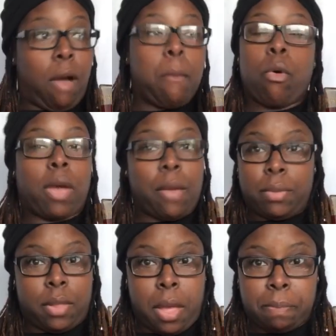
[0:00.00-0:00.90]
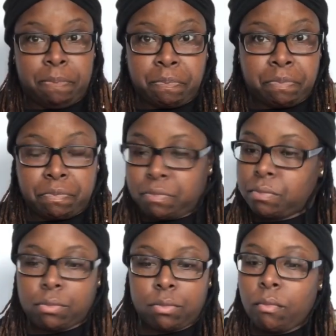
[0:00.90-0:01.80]
I'm okay with that.
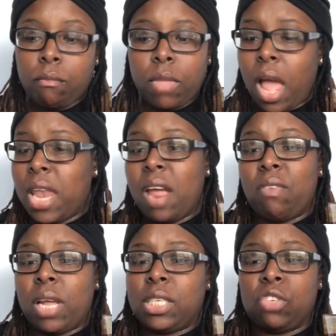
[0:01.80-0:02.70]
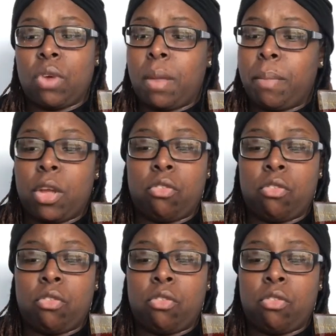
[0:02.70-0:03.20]
I never liked to run in big